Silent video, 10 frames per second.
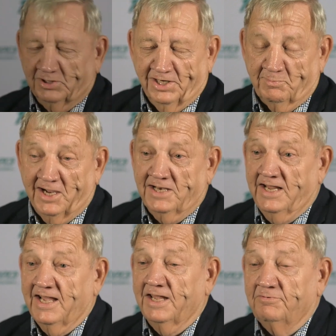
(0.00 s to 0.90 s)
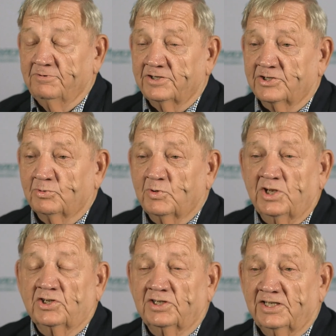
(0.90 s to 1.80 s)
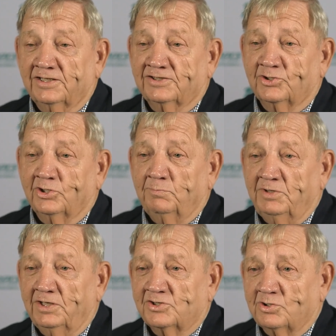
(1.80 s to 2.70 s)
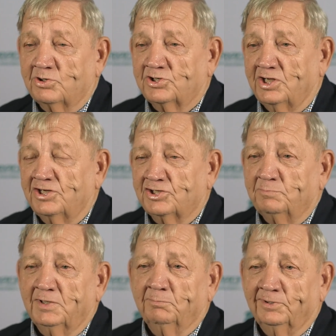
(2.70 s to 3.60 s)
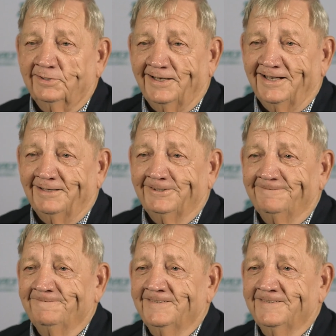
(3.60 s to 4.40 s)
My dad was originally a Soybean Association member in Iowa.